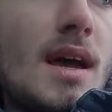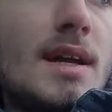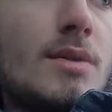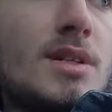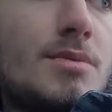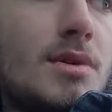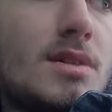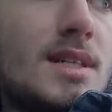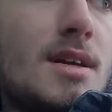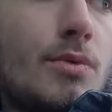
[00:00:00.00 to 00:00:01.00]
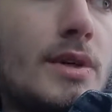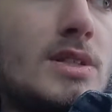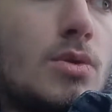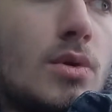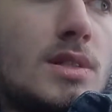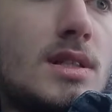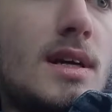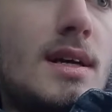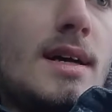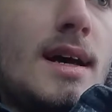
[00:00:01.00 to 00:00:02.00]
I know Israel is not a
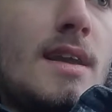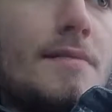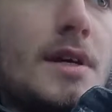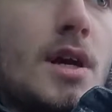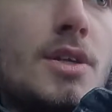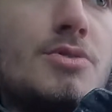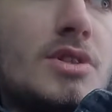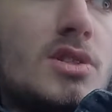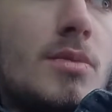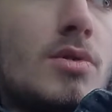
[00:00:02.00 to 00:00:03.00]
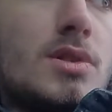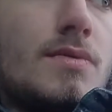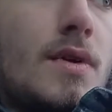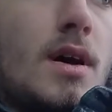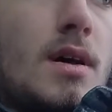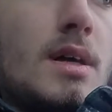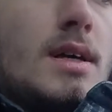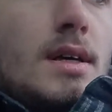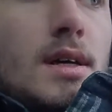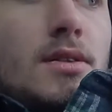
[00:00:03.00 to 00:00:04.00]
resource-heavy country, so most of
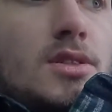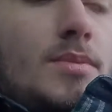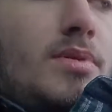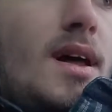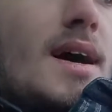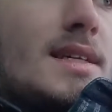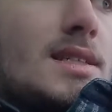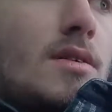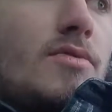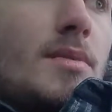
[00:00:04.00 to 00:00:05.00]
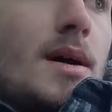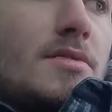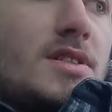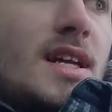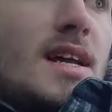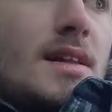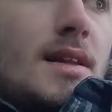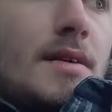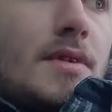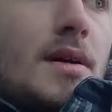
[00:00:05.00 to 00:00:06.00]
their supplies come from out of state, and
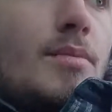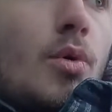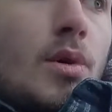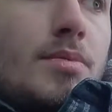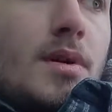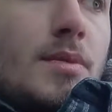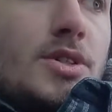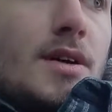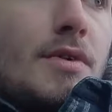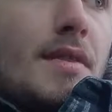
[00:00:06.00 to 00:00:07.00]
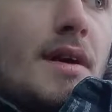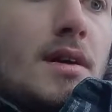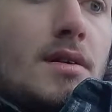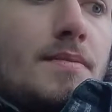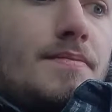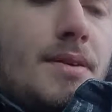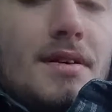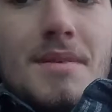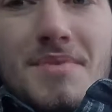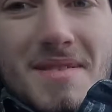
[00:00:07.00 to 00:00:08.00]
they have to import pretty much everything. And
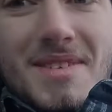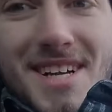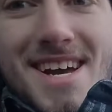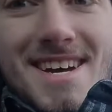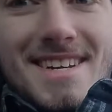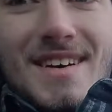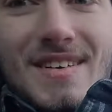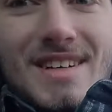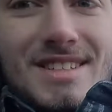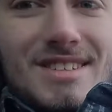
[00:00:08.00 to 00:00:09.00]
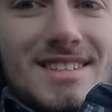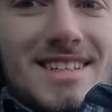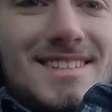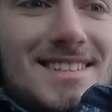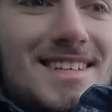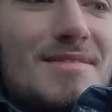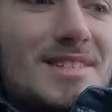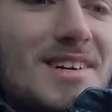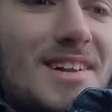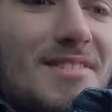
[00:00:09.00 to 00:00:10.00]
they're pretty much a handout country, essentially. Same with
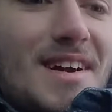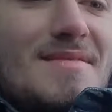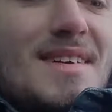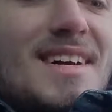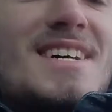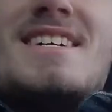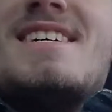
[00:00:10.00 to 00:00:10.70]
Saudi Arabia.